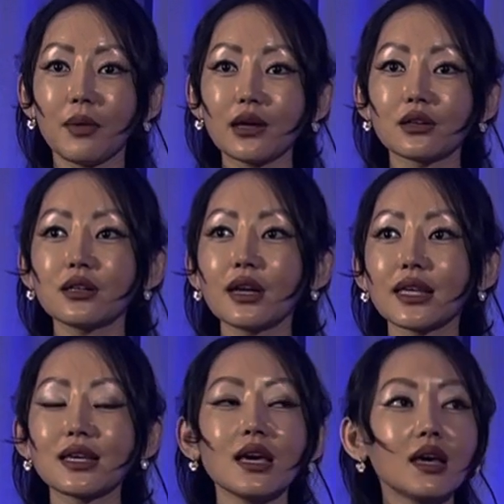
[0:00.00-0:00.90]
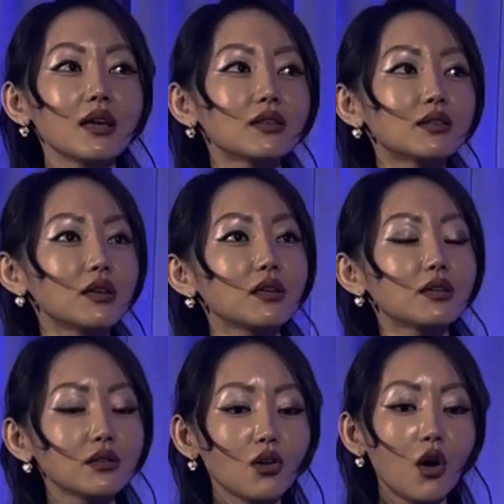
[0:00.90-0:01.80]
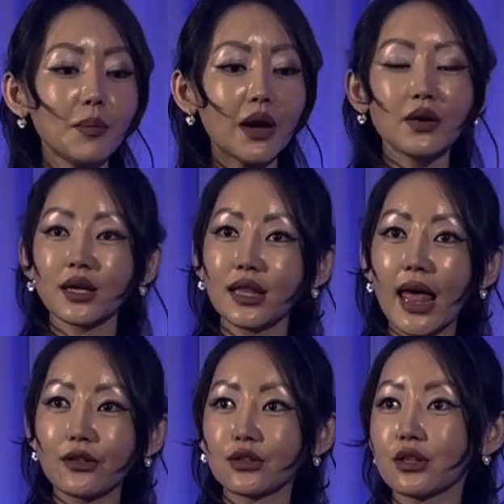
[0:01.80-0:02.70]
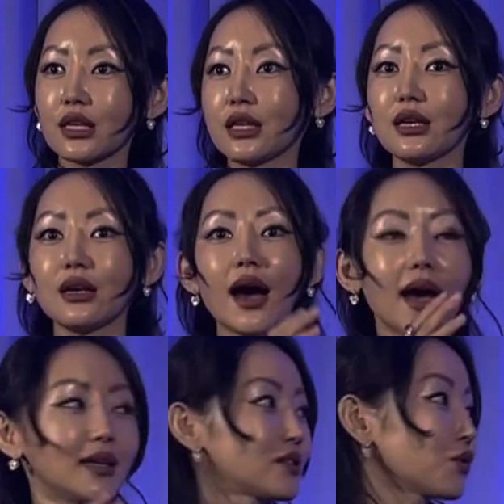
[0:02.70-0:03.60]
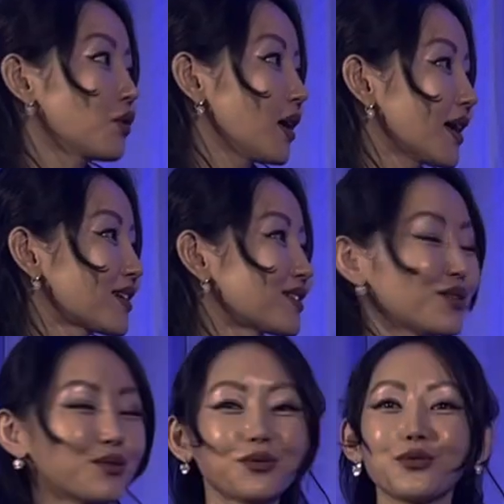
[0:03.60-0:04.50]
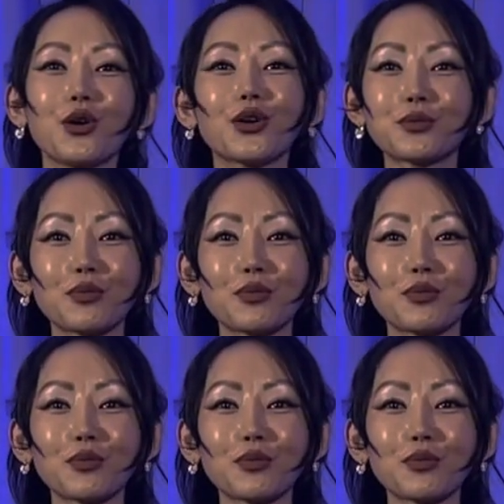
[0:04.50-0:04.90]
better. Like the American now, the DEI, it's all like the woke